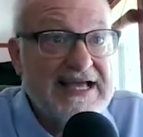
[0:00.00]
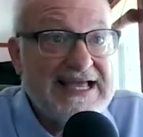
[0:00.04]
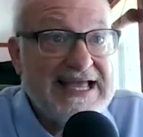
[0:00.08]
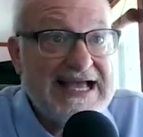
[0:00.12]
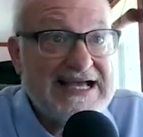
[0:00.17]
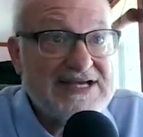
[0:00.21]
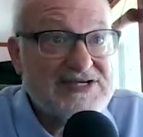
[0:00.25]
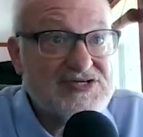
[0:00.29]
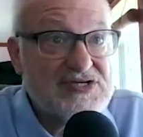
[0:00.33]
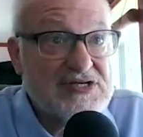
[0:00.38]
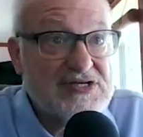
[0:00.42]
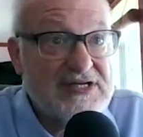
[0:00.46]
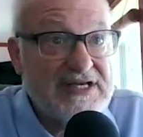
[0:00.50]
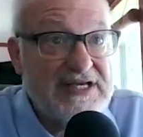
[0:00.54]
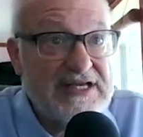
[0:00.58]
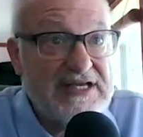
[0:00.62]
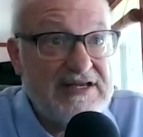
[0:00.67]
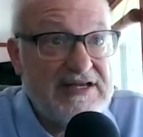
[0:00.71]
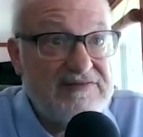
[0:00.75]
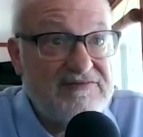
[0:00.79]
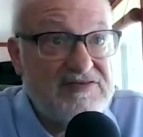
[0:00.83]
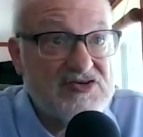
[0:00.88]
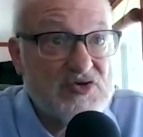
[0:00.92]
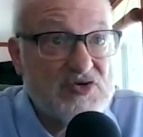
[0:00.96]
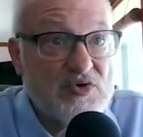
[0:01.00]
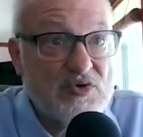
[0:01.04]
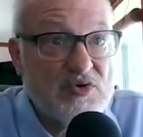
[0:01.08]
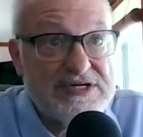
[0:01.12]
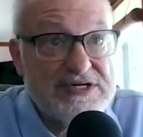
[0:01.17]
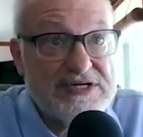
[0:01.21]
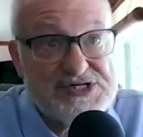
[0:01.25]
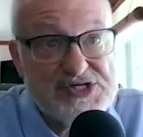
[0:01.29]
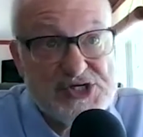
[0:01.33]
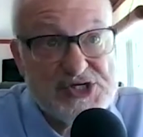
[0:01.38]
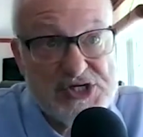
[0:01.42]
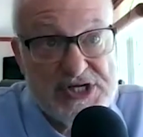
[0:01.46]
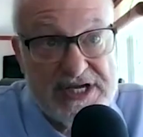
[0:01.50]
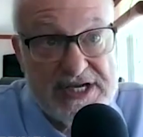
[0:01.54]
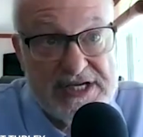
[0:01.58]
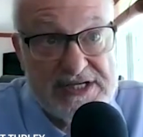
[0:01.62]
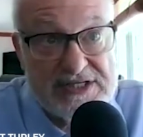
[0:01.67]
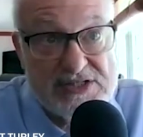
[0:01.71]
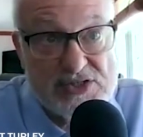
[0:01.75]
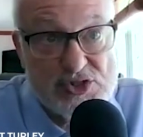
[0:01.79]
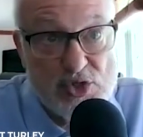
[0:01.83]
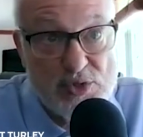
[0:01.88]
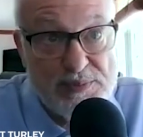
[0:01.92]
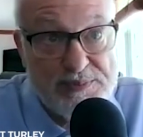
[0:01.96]
Gasoline inventories
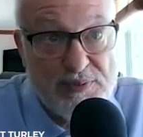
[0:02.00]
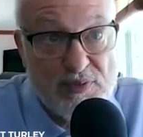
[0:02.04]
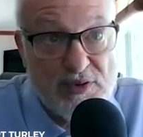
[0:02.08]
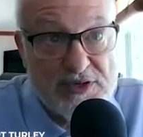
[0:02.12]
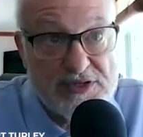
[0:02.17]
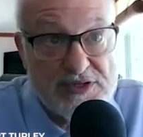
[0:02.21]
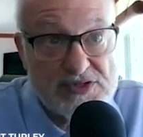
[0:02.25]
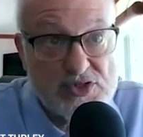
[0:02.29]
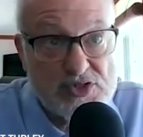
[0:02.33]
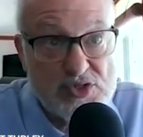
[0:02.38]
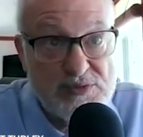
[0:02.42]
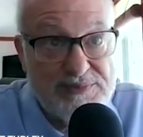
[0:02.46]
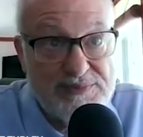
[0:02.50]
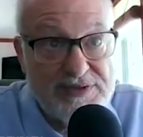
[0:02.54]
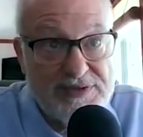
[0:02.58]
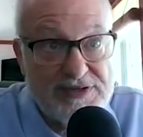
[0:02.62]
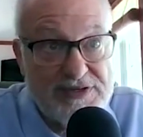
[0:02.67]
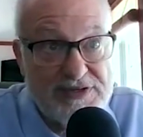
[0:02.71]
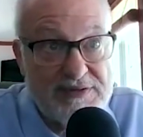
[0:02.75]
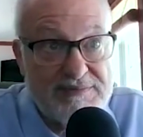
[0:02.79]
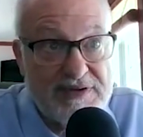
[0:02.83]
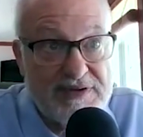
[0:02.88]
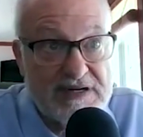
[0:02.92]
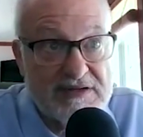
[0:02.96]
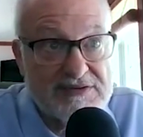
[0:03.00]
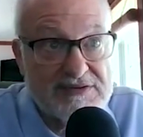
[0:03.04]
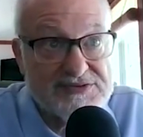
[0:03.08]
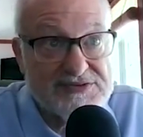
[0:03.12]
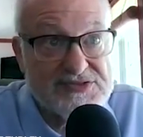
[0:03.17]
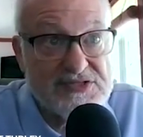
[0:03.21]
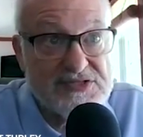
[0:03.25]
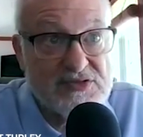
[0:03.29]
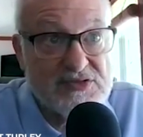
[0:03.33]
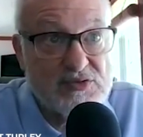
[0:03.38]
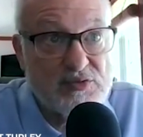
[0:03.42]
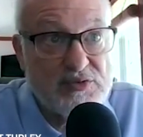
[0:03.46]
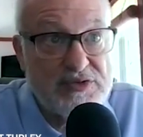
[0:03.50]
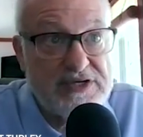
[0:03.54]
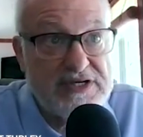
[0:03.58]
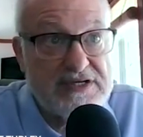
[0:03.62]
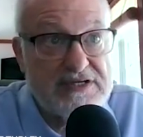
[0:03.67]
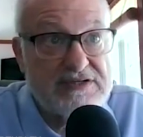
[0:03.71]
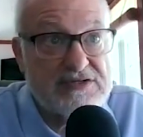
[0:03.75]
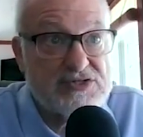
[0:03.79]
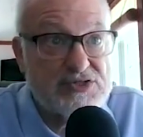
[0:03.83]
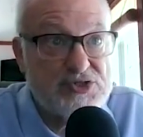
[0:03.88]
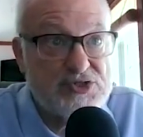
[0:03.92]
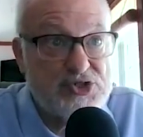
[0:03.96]
shed 2.2 million barrels in the week
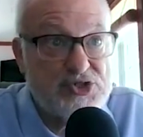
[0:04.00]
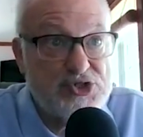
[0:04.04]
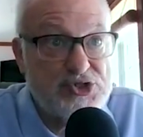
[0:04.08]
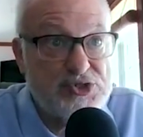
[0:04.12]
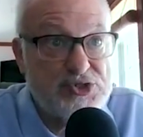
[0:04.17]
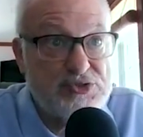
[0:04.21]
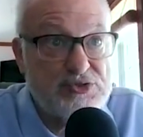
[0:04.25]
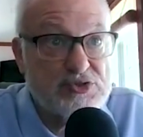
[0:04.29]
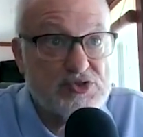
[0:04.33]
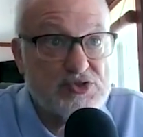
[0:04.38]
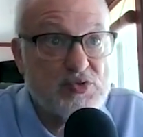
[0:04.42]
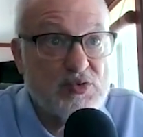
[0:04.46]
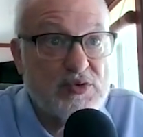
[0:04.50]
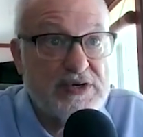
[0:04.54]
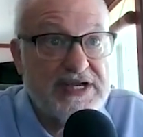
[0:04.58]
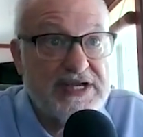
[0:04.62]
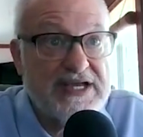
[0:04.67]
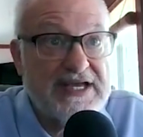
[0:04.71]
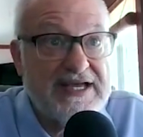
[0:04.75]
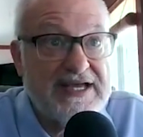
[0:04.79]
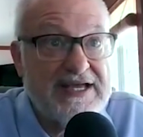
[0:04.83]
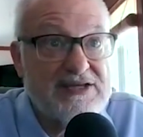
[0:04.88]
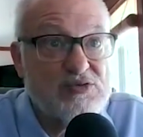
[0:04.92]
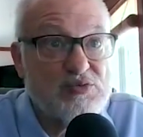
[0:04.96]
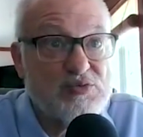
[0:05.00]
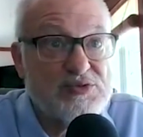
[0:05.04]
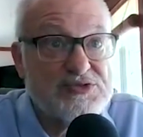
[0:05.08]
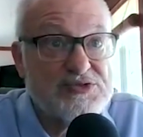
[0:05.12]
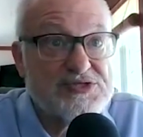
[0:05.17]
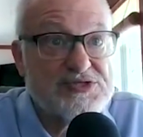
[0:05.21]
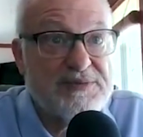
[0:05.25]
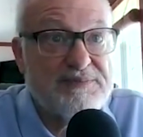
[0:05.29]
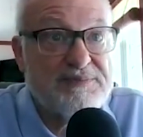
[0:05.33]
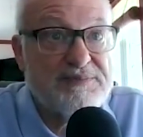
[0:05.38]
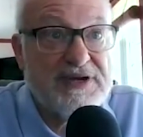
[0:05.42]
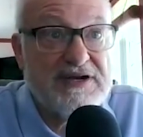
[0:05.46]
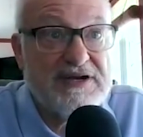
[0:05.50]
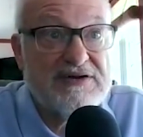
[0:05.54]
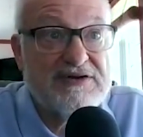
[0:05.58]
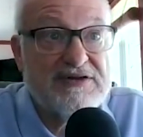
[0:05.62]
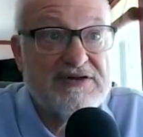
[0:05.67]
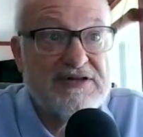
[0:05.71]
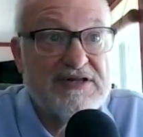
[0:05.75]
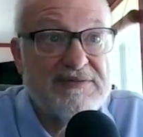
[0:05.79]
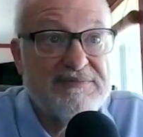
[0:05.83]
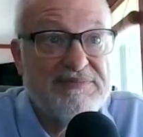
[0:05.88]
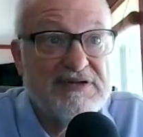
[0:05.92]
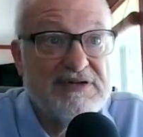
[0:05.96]
to June 28th, which compared
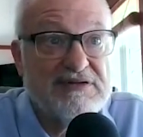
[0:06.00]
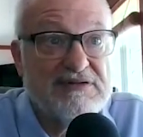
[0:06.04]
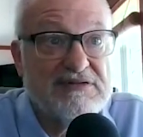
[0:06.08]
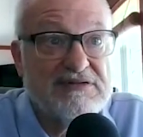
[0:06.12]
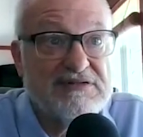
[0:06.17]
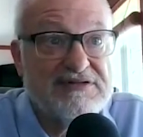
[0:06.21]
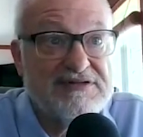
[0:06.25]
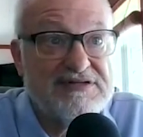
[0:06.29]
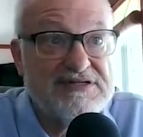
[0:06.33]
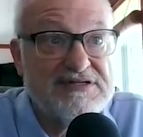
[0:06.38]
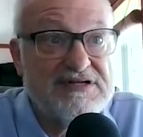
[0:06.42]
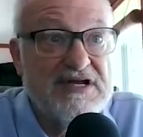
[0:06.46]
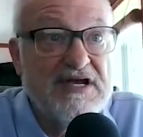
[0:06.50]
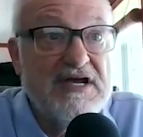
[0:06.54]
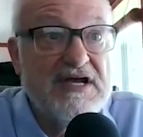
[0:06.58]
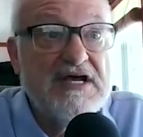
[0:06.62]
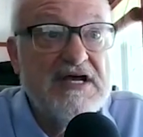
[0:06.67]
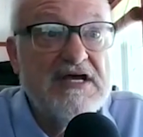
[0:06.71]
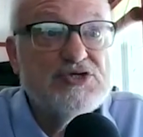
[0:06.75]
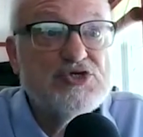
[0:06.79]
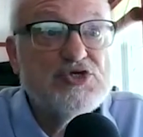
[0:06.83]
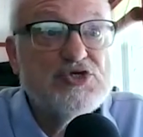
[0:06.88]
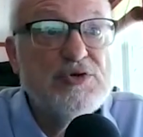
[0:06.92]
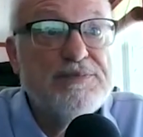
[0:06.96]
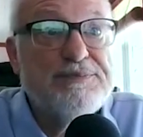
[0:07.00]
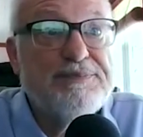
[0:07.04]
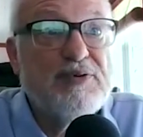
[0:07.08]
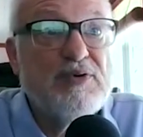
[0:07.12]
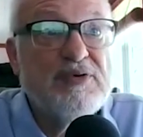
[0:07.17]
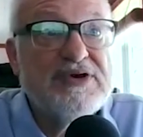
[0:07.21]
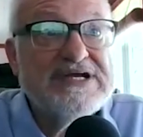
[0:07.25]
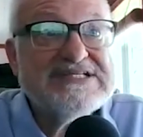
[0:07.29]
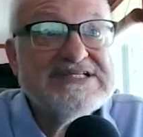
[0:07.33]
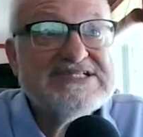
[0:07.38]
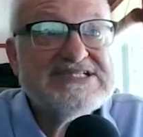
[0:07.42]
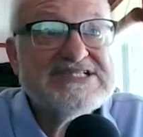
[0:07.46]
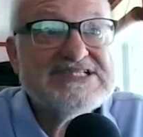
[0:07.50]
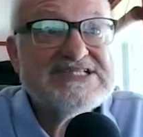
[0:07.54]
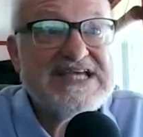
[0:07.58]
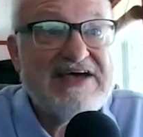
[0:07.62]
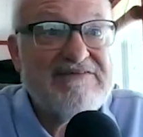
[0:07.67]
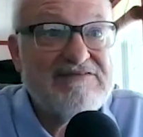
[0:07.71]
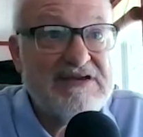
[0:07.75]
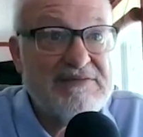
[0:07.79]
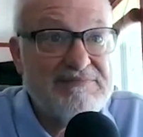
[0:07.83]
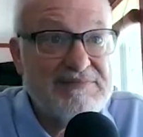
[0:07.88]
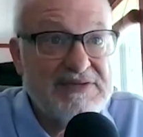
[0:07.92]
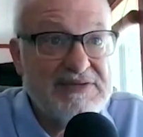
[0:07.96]
to the build of the
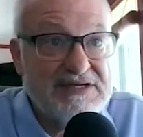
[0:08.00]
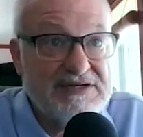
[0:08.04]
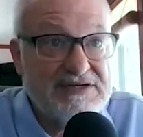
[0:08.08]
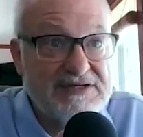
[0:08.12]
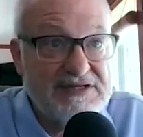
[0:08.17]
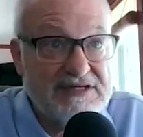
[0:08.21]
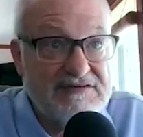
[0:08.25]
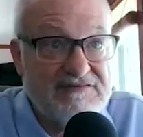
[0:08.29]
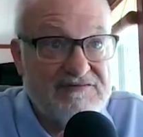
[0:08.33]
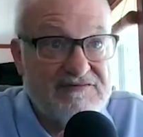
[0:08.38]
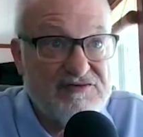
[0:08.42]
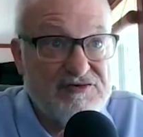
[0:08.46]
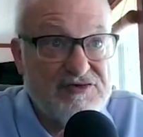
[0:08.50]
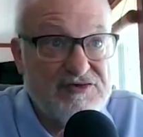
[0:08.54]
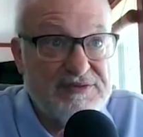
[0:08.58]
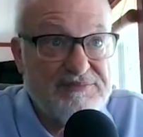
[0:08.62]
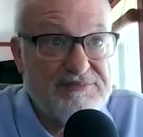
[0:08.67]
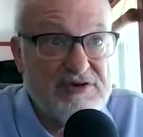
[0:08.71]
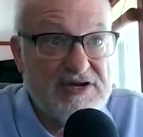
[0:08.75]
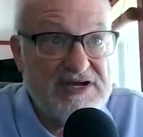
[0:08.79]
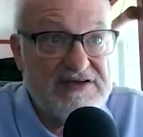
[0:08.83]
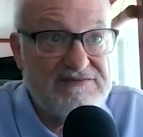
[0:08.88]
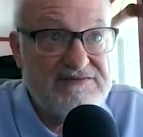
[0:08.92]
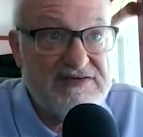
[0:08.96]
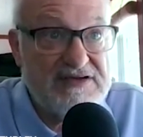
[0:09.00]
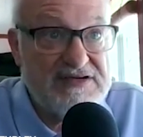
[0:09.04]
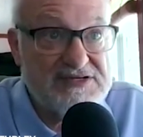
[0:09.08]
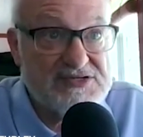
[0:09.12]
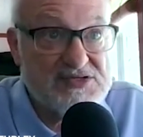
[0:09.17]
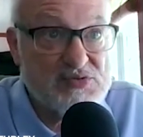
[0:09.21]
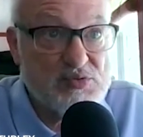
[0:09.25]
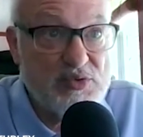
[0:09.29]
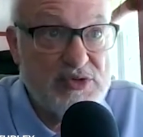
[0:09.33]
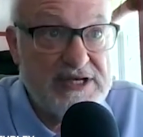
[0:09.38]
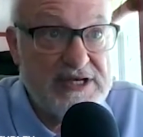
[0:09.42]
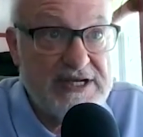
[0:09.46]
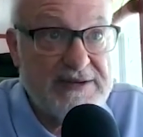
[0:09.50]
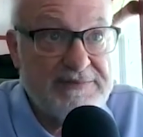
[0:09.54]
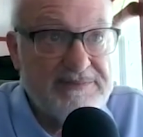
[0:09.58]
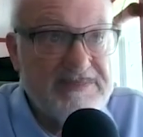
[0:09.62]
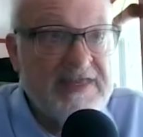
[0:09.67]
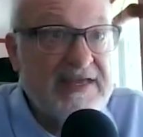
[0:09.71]
2.7 million for the previous week.